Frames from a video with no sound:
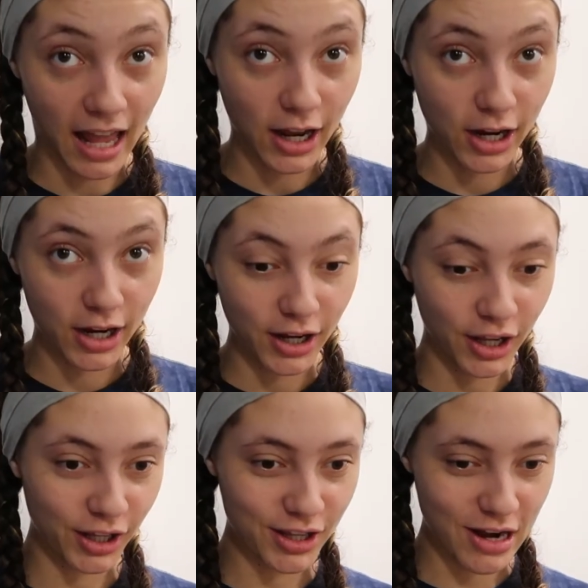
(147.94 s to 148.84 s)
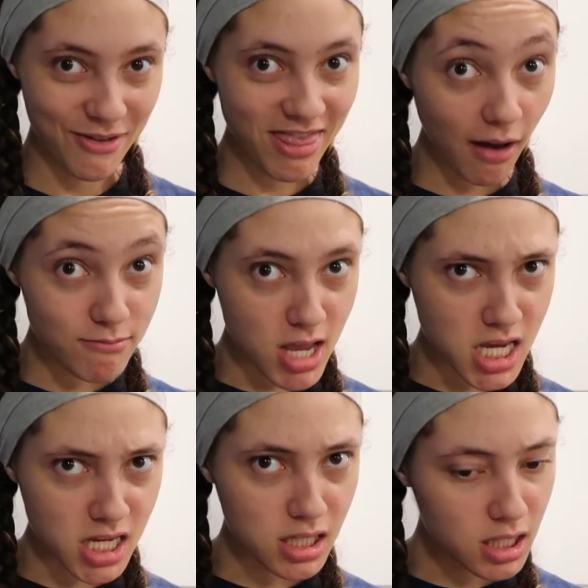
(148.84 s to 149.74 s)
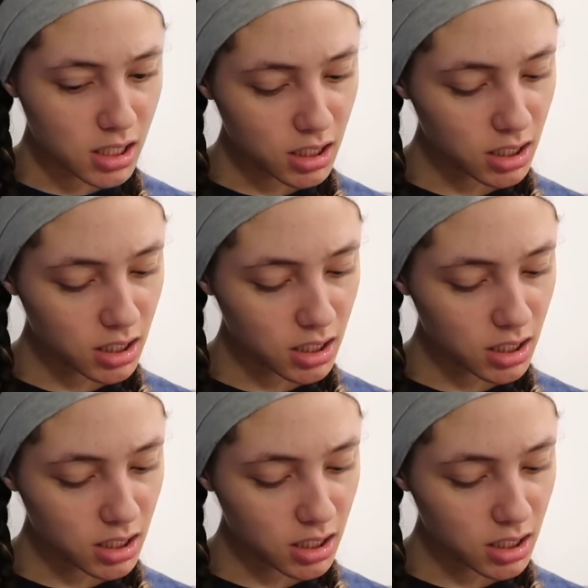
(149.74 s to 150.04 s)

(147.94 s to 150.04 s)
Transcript: Sorry. You know what that means.